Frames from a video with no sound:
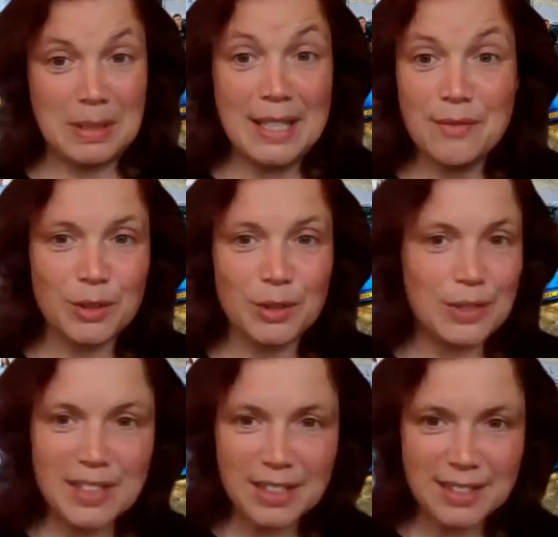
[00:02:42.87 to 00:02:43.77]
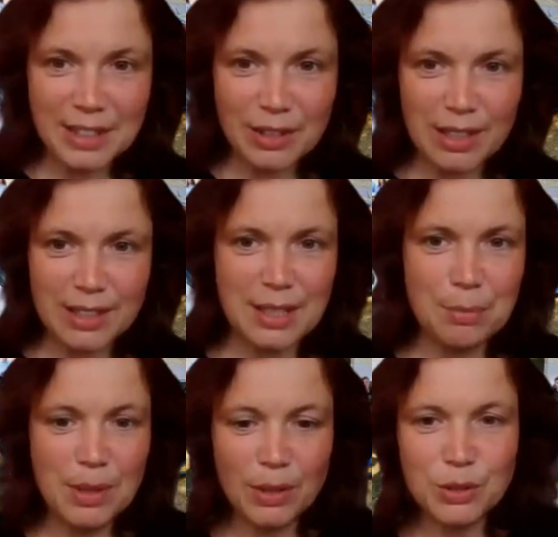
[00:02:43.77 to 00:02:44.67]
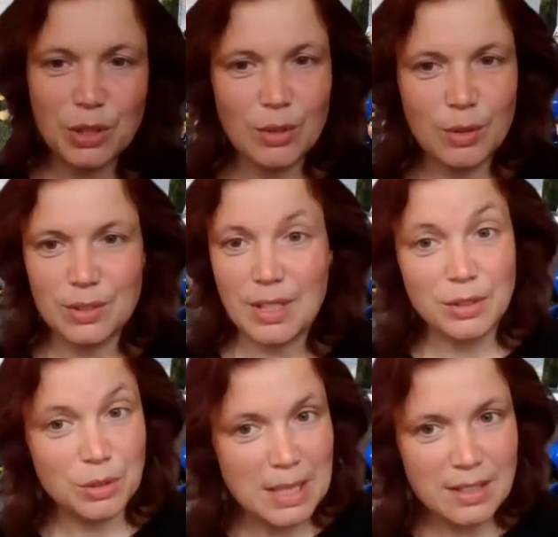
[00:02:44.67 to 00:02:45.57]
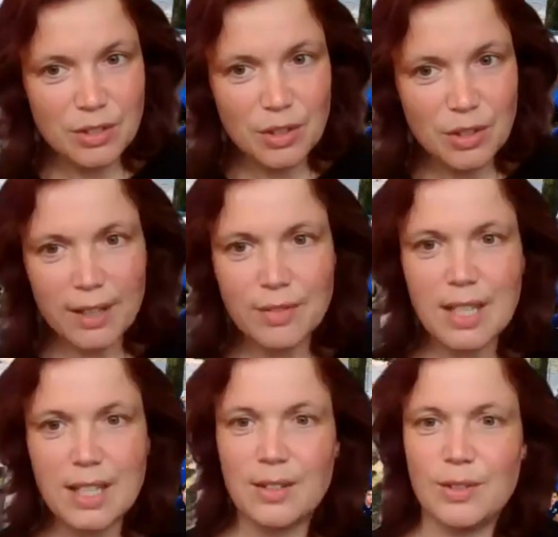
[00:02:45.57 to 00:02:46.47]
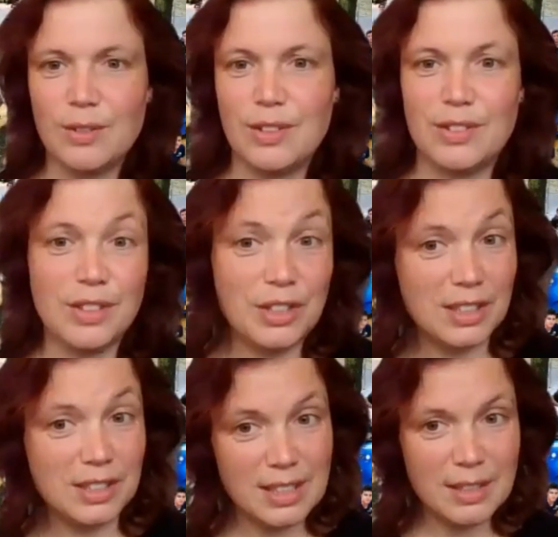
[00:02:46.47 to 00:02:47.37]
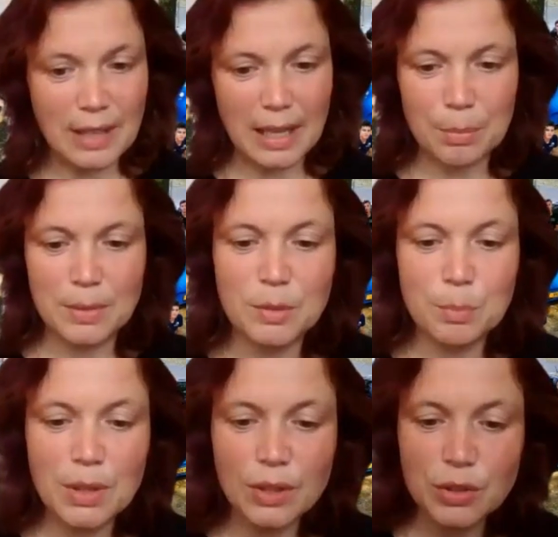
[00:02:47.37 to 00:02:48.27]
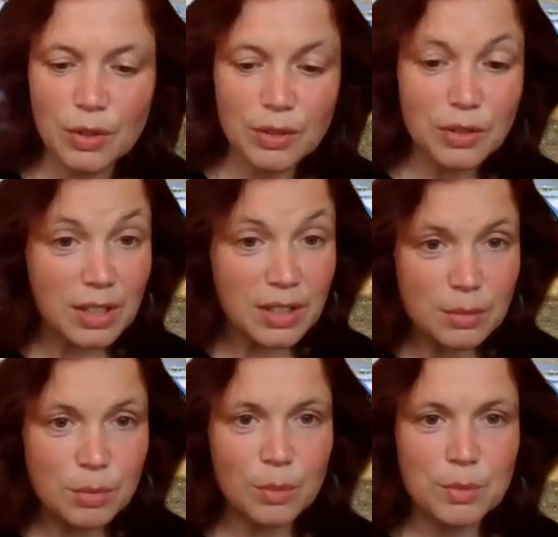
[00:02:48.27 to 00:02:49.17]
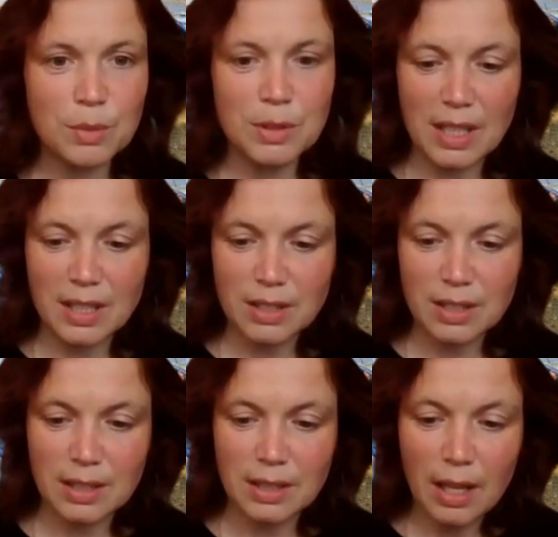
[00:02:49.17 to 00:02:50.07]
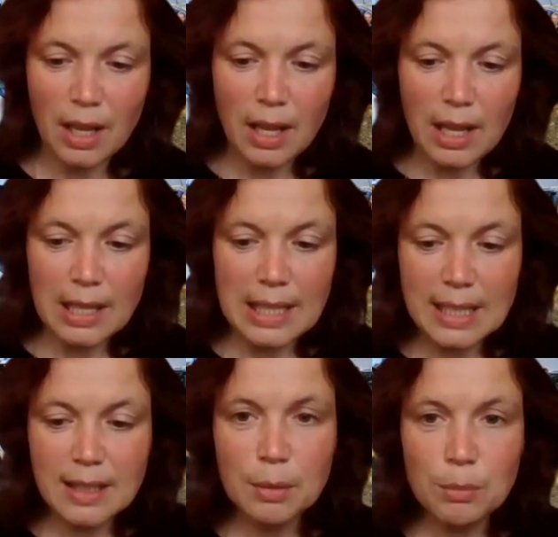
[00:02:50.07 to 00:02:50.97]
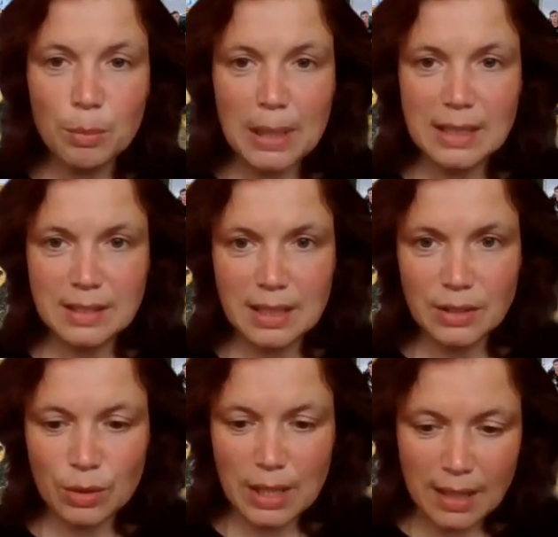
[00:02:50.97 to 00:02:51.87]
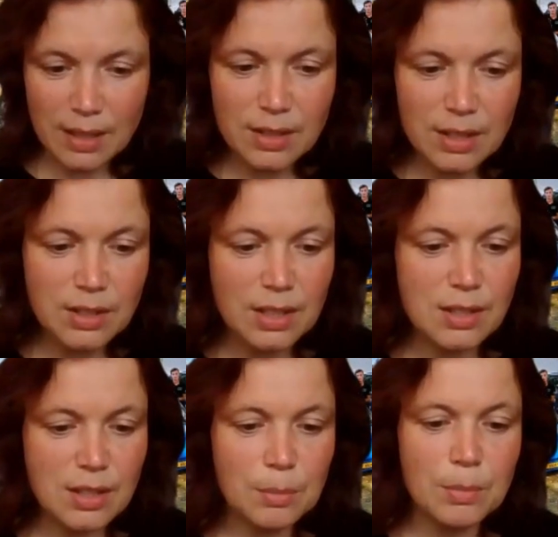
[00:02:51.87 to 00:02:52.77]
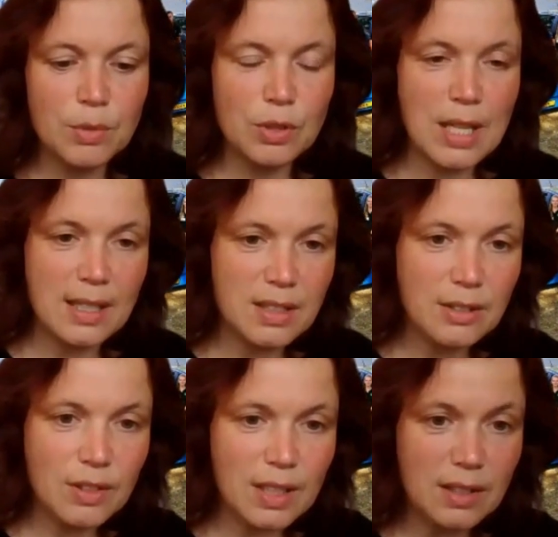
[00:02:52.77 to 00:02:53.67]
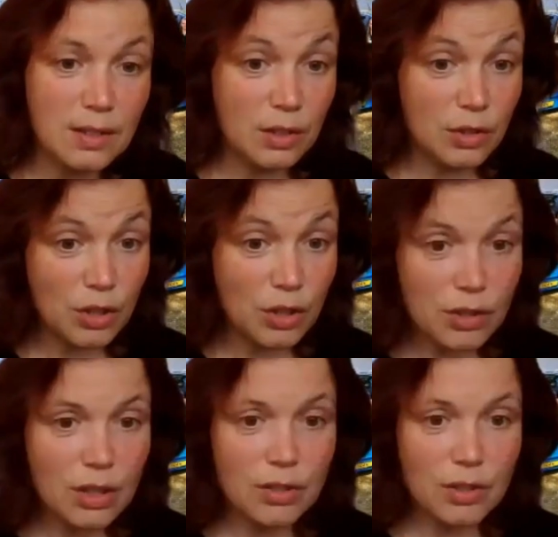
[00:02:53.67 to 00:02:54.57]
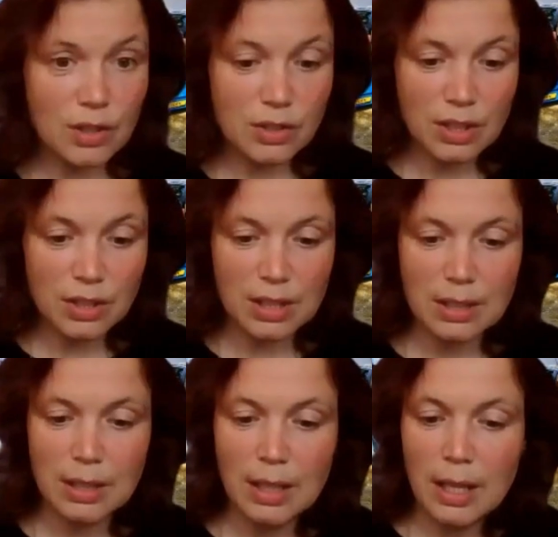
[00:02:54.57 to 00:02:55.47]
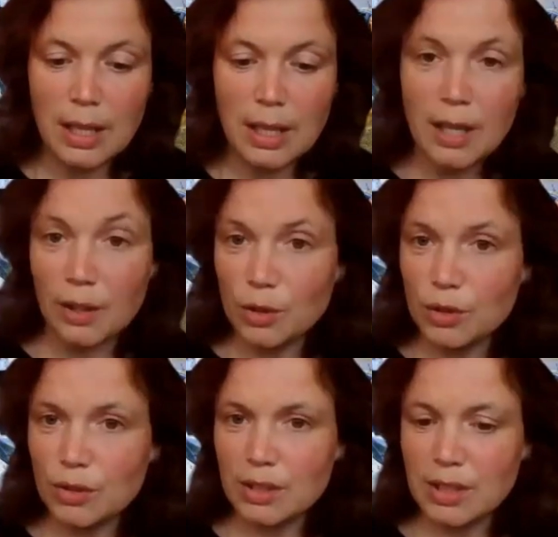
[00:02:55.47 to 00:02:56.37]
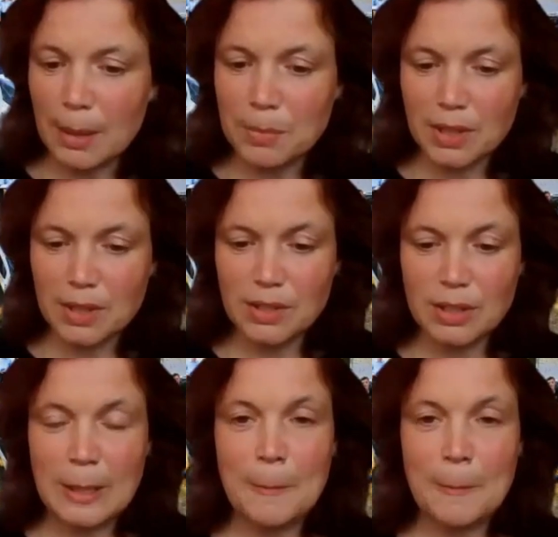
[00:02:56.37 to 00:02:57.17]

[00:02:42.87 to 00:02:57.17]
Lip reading: even on engine technology, but also on automated driving, on the chassis development, but also on systems optimization, linking mobility to the energy system, to the energy grid, the just transition, user acceptance.